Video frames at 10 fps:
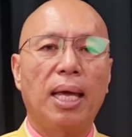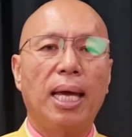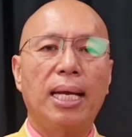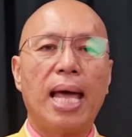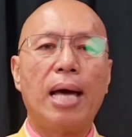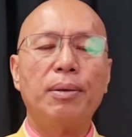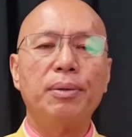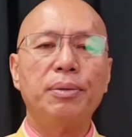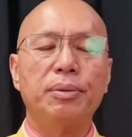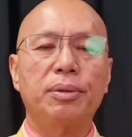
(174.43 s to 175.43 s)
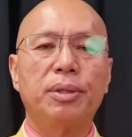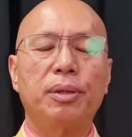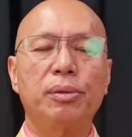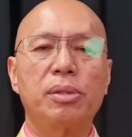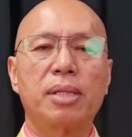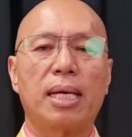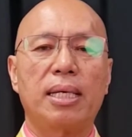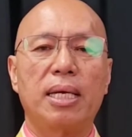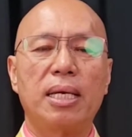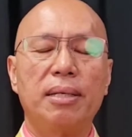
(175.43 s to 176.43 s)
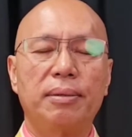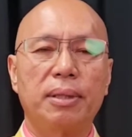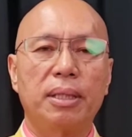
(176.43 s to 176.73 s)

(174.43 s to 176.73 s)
And how do you study